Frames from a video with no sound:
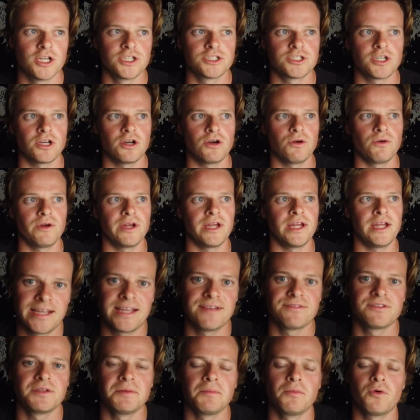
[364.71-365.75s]
So
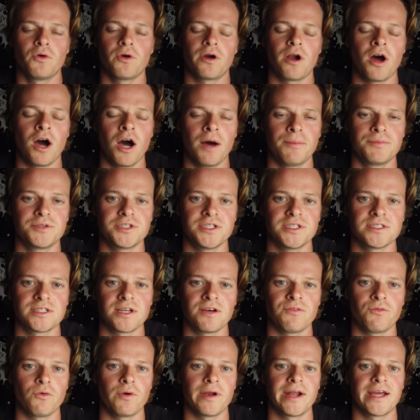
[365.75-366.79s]
it gives me more
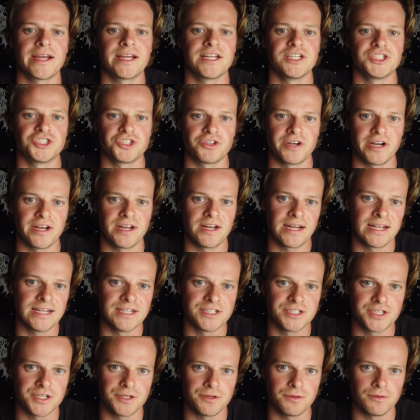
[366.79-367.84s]
options of what I can trade it
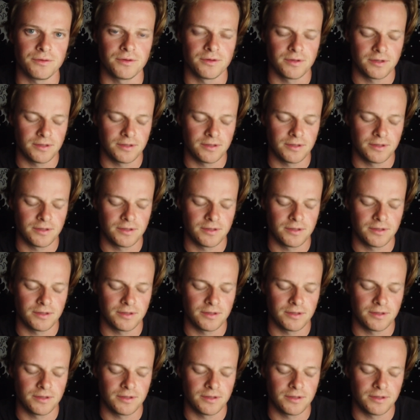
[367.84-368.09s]
into.